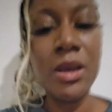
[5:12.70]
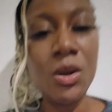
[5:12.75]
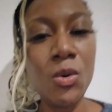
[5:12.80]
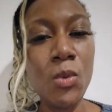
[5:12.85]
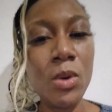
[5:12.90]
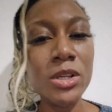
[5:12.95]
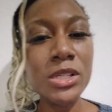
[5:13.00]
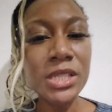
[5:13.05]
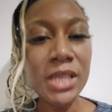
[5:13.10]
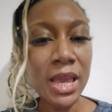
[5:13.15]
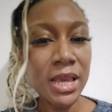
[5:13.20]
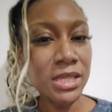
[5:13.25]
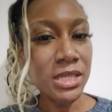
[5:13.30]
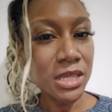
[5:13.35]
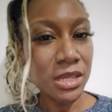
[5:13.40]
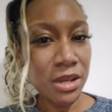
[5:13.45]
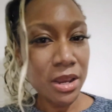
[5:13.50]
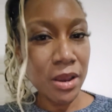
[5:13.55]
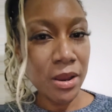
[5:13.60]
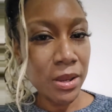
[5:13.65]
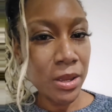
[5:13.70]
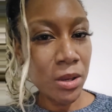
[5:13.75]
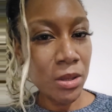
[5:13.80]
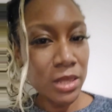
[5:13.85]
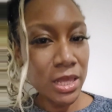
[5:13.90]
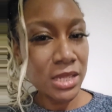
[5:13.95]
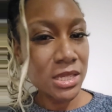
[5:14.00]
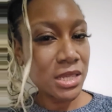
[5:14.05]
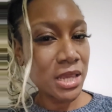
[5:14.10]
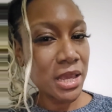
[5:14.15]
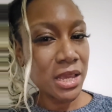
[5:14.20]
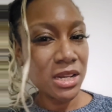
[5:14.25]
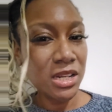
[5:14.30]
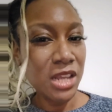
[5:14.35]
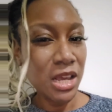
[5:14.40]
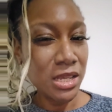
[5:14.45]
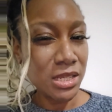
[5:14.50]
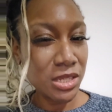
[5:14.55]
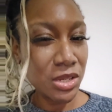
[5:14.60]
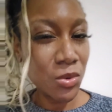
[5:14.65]
Worst case scenario, let's say it
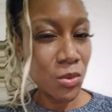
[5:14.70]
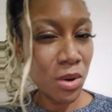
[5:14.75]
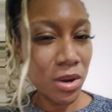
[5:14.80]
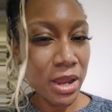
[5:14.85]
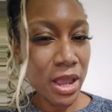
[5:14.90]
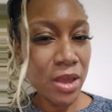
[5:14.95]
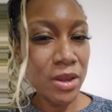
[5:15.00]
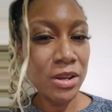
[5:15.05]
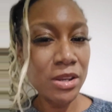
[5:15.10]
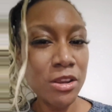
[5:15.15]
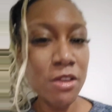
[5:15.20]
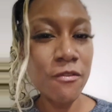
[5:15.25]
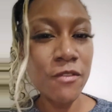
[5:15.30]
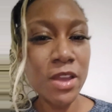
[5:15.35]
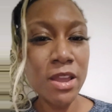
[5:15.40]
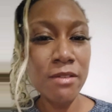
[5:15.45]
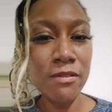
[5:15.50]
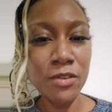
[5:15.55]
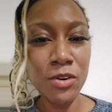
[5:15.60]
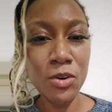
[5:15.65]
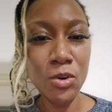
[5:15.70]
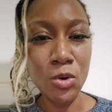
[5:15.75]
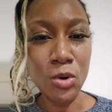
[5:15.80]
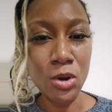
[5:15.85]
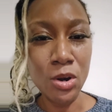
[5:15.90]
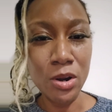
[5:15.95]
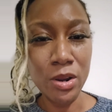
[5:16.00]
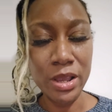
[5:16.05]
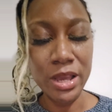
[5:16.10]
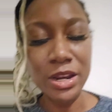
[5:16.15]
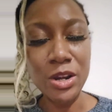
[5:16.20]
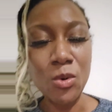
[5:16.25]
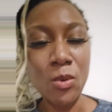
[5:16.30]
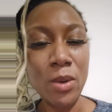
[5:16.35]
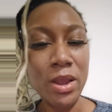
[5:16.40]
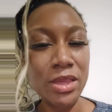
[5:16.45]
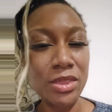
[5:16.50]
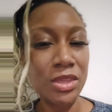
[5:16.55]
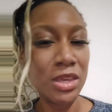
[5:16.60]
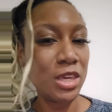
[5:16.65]
doesn't work out in your favor or in a
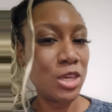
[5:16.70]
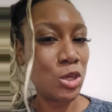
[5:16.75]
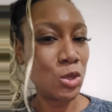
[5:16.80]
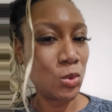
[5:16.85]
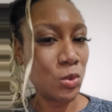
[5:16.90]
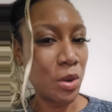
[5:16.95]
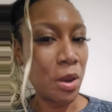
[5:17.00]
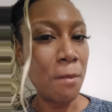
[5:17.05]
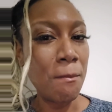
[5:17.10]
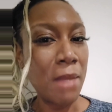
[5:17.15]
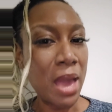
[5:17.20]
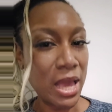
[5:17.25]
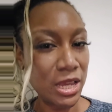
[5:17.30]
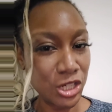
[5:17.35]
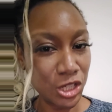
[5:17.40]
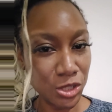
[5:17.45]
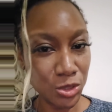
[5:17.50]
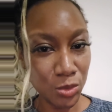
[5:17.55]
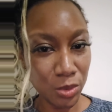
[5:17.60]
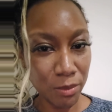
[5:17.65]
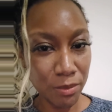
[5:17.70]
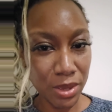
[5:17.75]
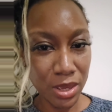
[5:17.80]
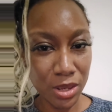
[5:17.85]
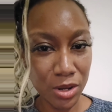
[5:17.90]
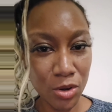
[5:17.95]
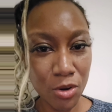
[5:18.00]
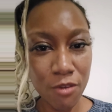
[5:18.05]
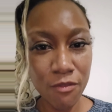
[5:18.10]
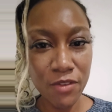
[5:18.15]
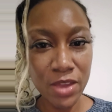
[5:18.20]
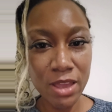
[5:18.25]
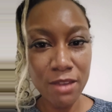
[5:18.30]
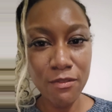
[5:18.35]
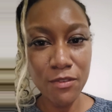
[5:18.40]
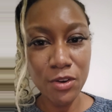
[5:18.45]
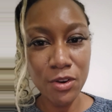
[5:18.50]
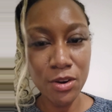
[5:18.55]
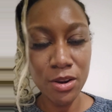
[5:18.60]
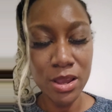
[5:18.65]
way that you imagined would be in your
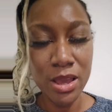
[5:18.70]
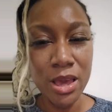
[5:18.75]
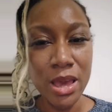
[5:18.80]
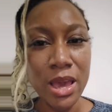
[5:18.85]
favor.